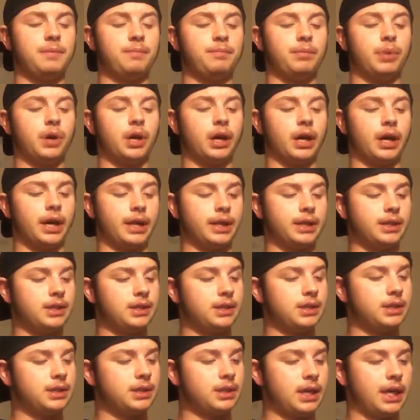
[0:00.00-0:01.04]
but
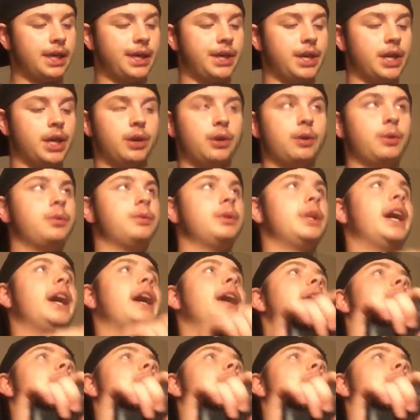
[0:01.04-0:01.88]
I know that